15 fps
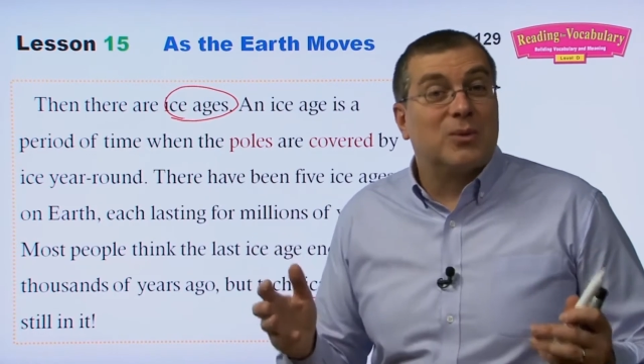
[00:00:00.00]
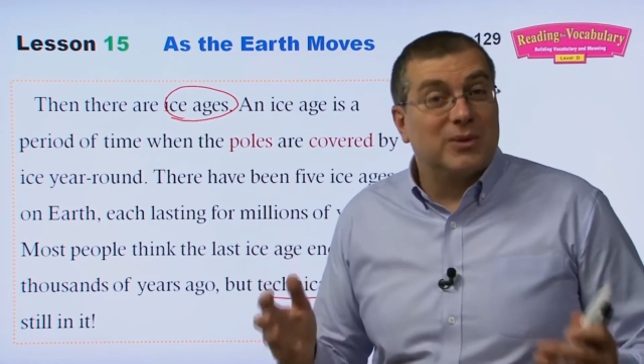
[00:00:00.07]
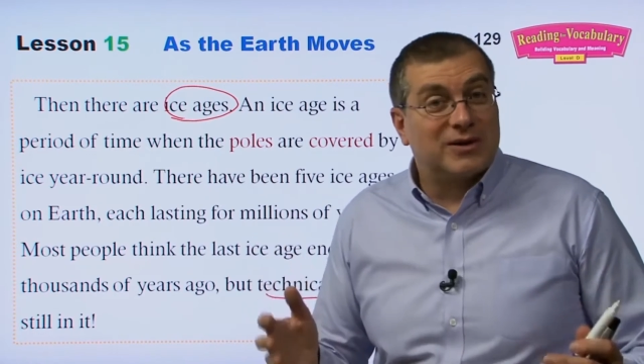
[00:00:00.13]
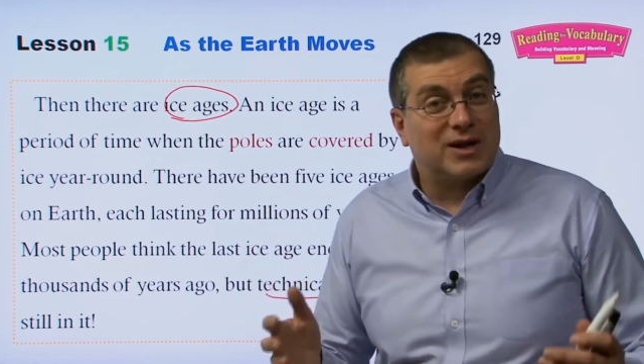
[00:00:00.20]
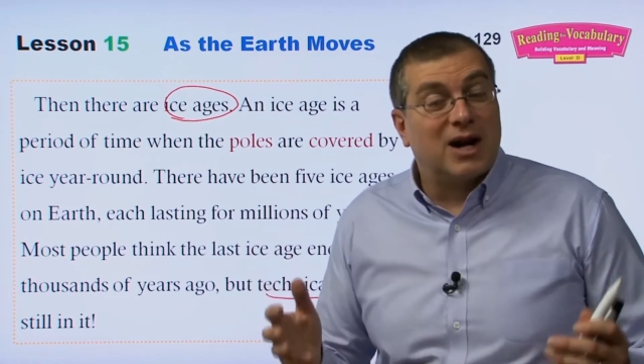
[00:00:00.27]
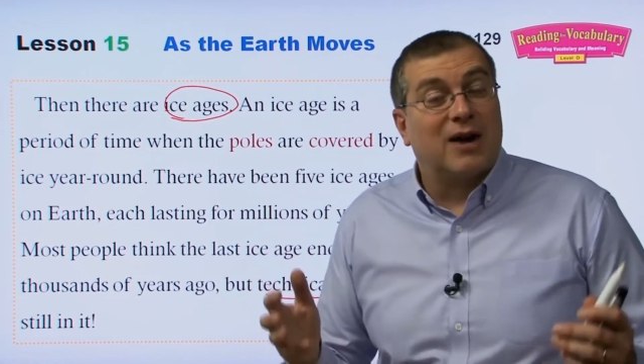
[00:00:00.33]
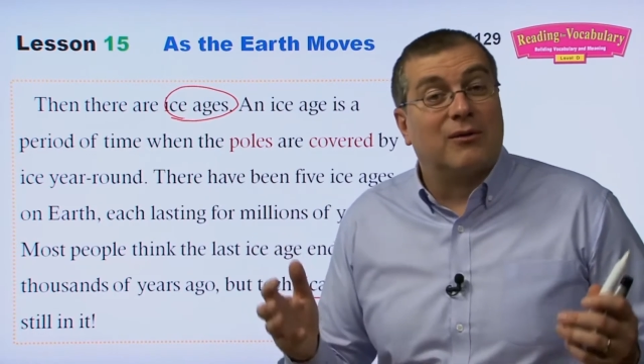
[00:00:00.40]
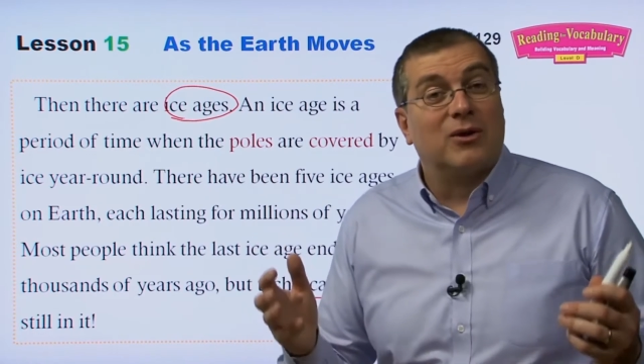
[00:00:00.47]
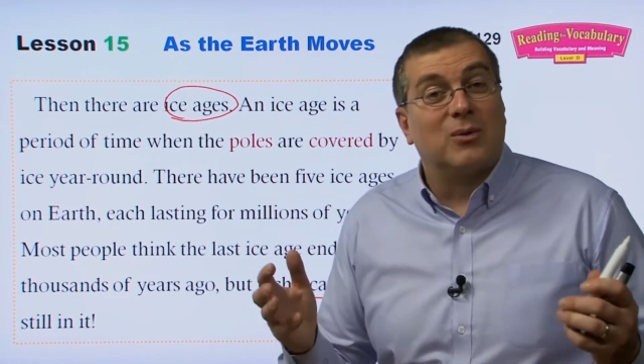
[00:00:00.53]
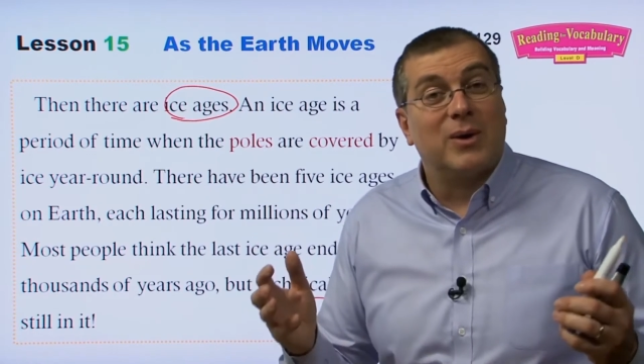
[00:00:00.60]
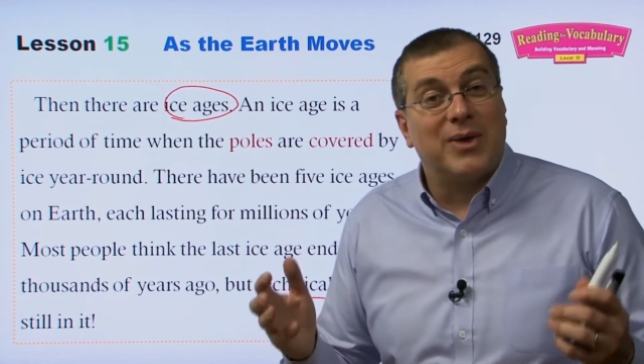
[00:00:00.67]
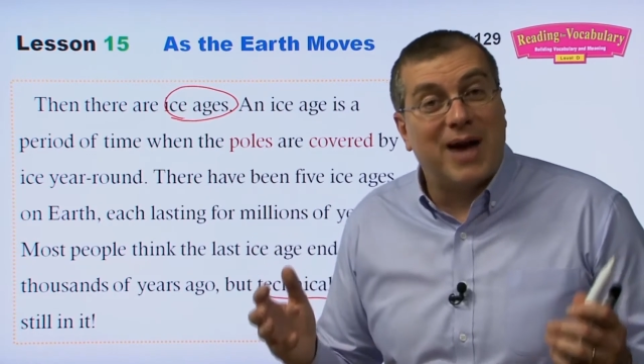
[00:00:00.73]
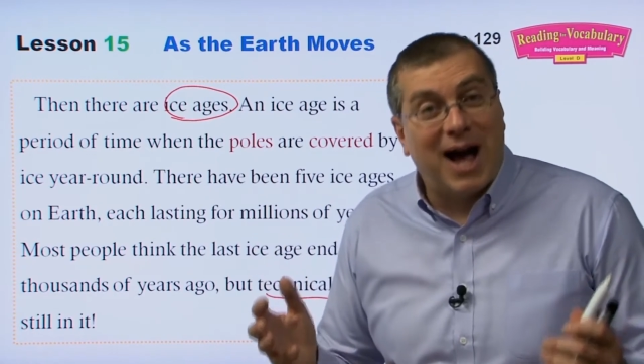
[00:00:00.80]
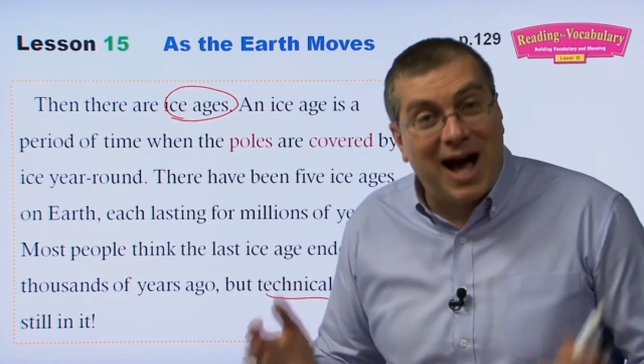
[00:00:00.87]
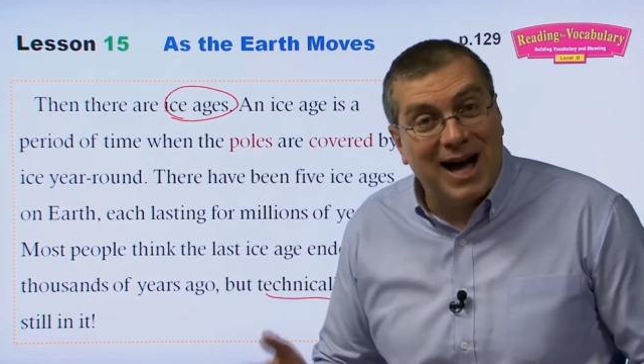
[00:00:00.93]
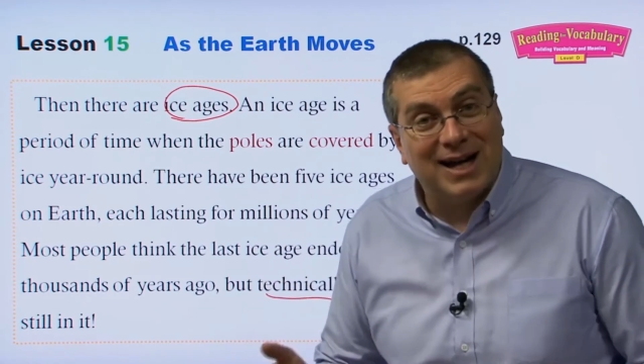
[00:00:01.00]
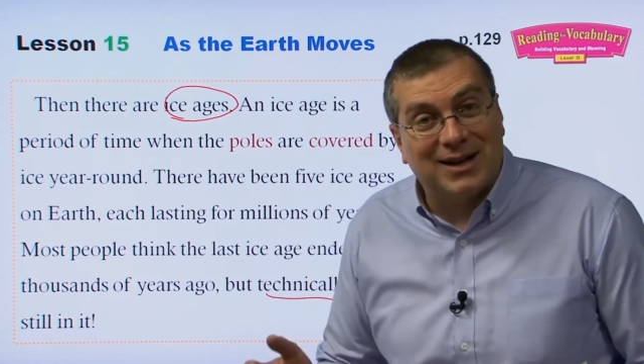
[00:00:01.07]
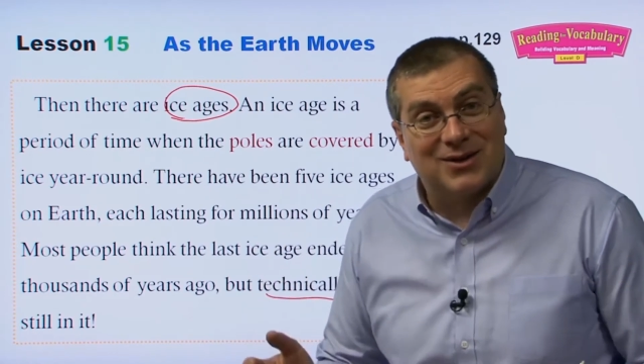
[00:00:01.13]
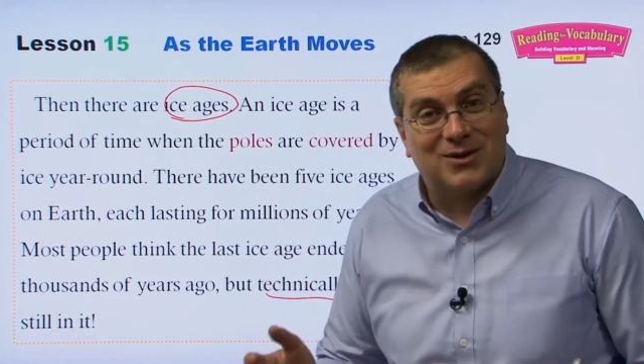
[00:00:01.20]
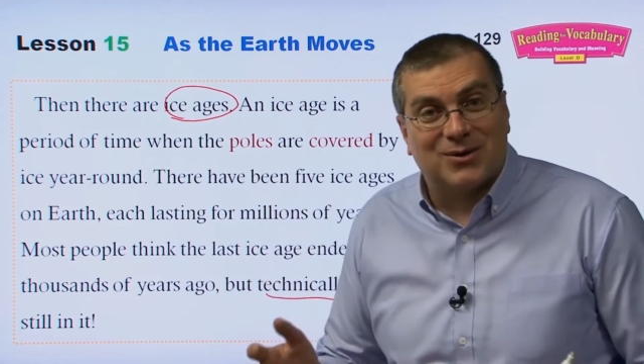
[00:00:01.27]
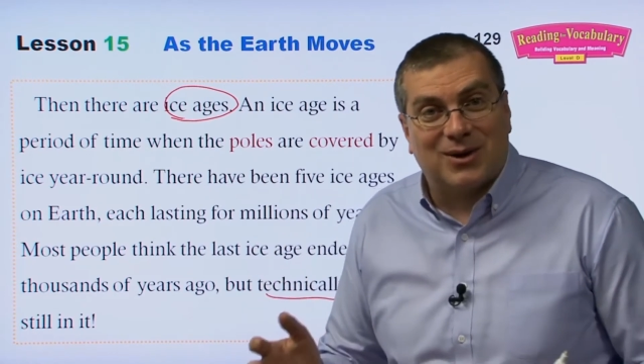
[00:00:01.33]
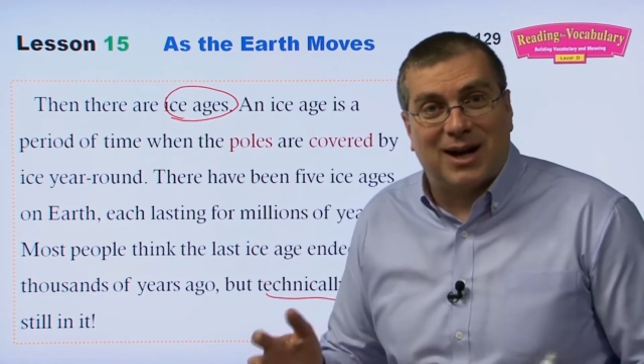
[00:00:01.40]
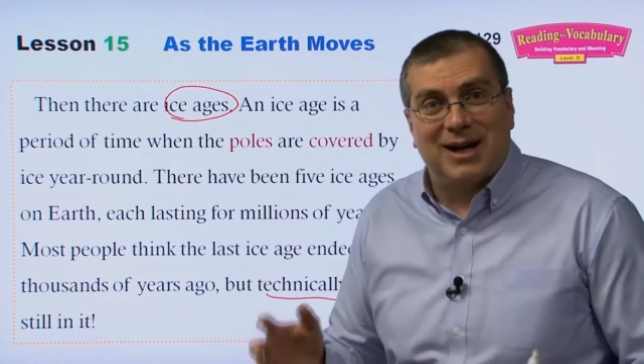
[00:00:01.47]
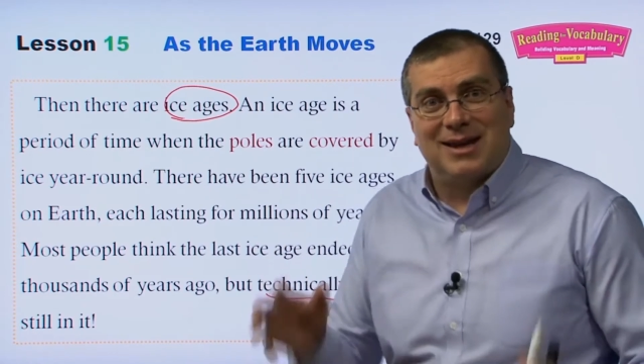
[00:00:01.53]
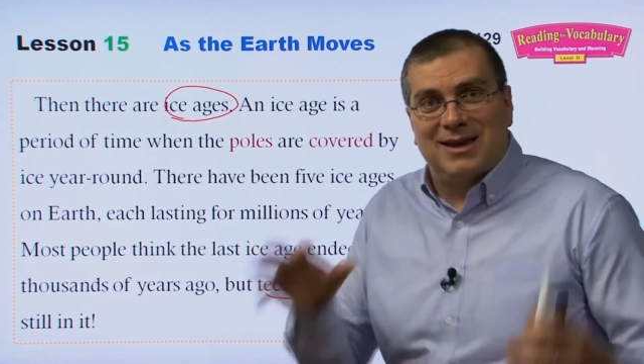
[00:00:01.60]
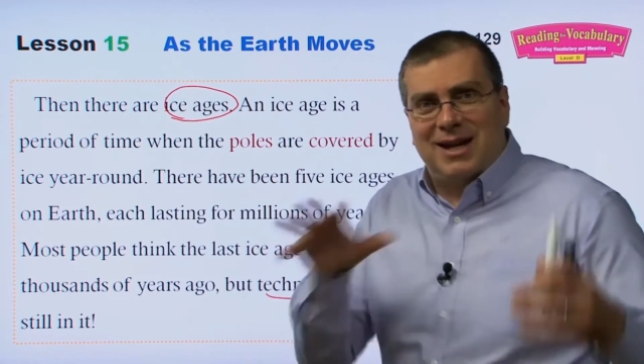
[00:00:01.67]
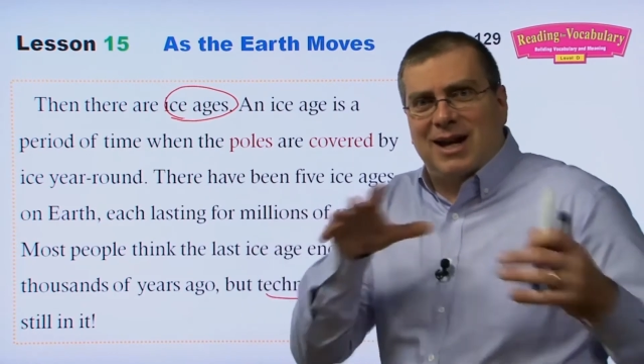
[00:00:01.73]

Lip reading: was covered with ice, right?